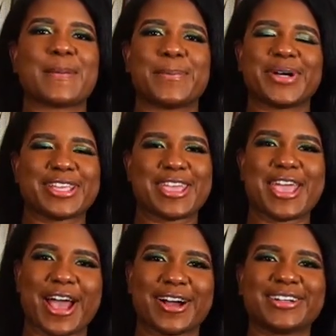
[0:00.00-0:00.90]
But
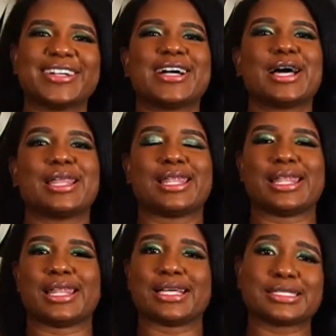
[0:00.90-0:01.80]
yeah,
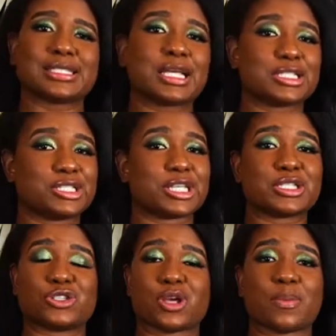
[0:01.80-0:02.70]
let's
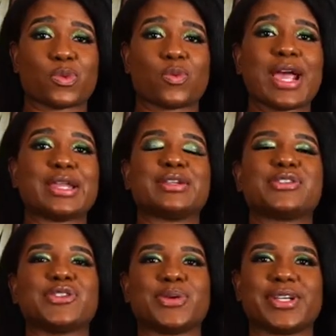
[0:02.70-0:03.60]
just jump right
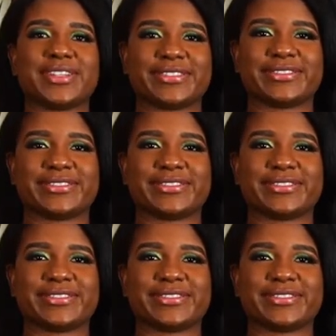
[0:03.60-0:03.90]
into it.